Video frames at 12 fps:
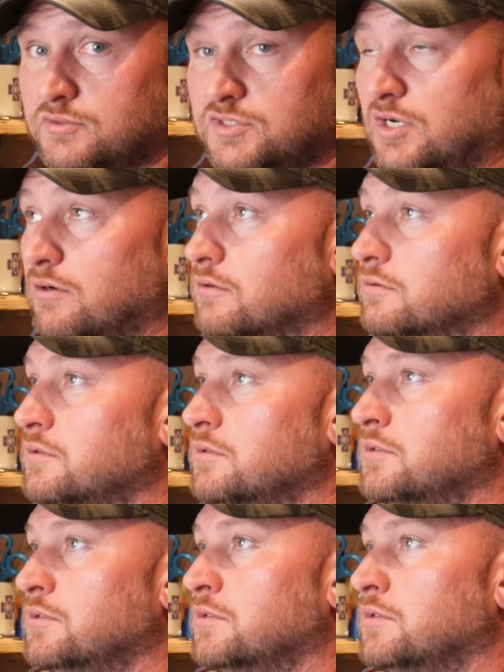So
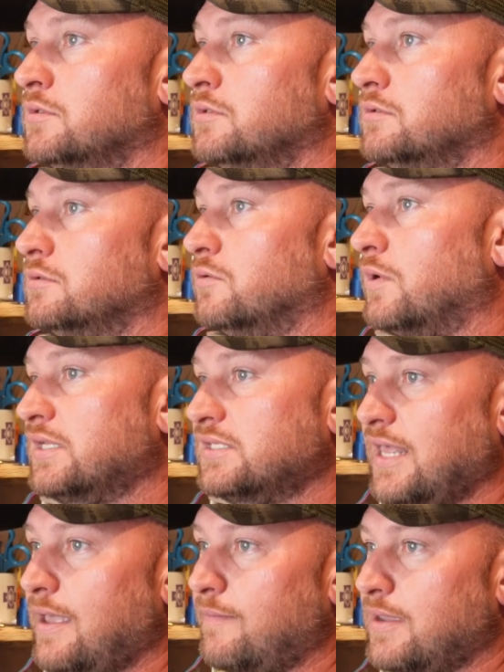what does
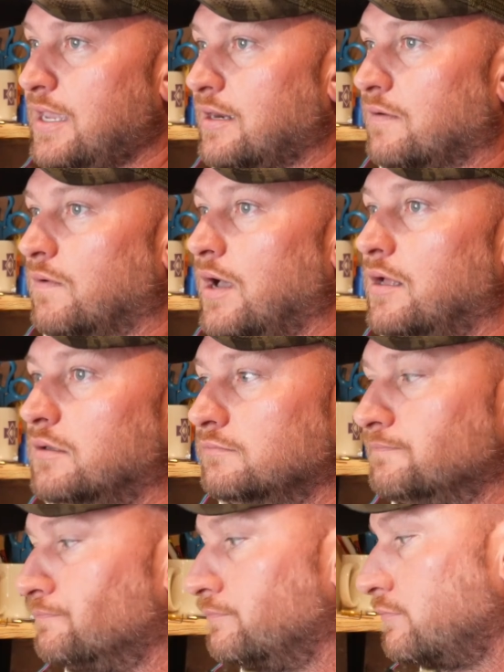that mean? Well,
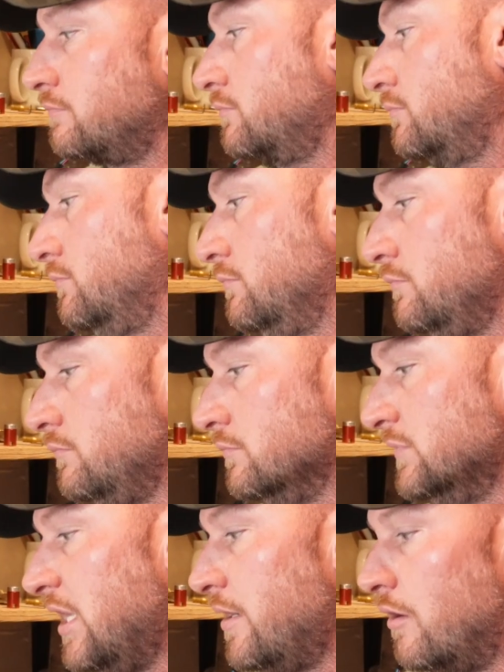
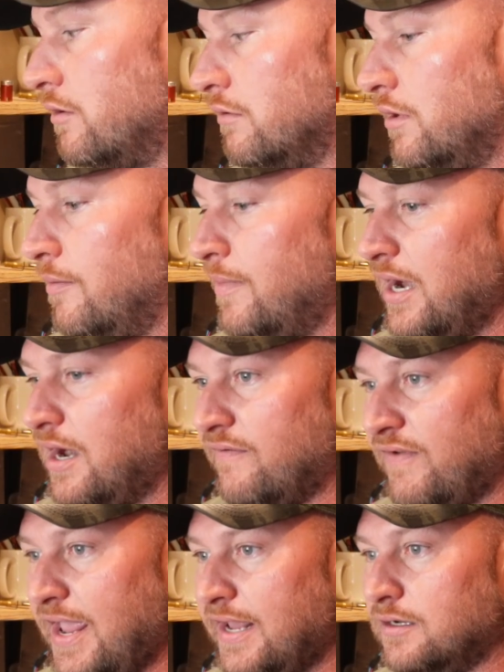you know, a minute of
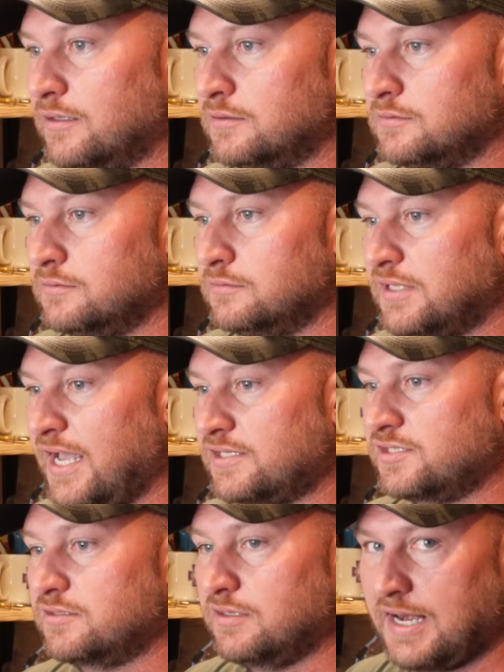angle,
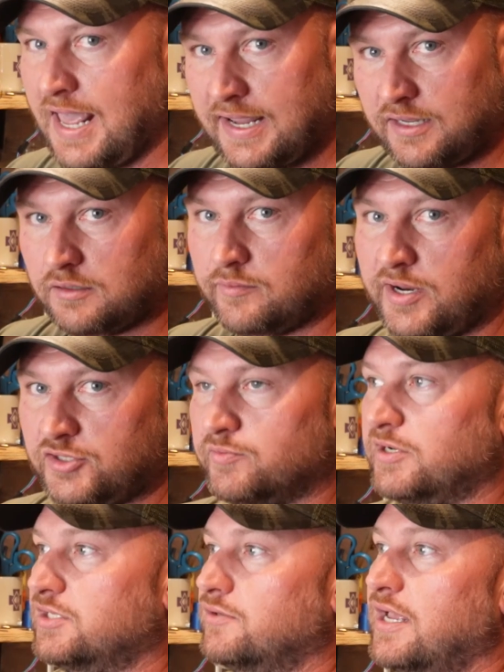that's an angular
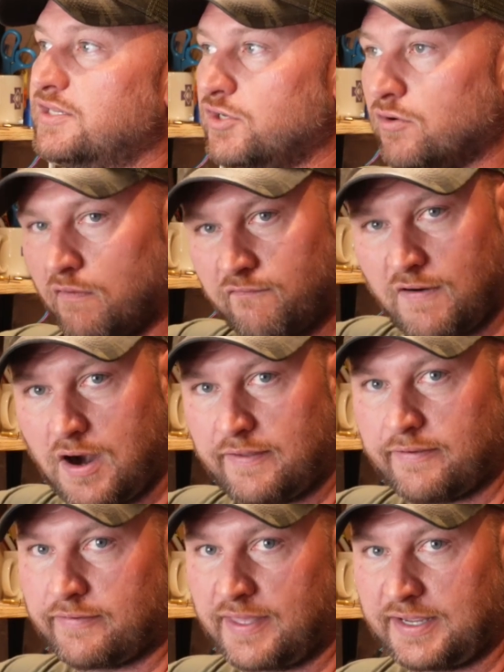measurement. So as you go
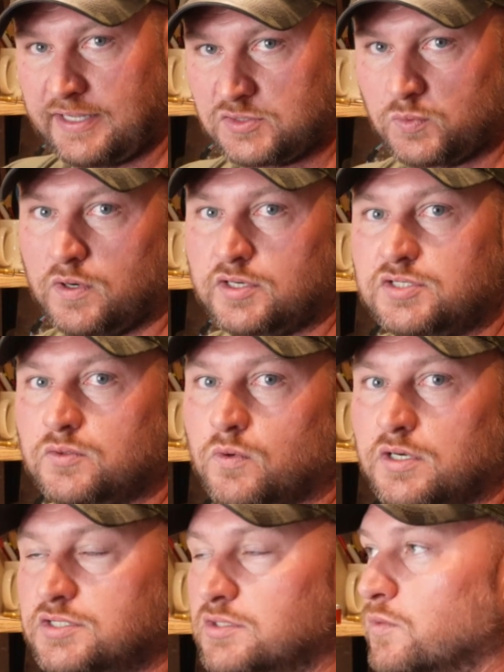farther, that gets worse and
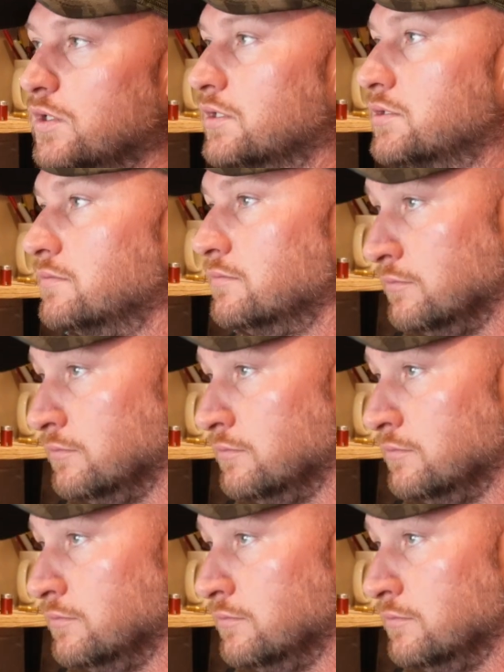worse and worse.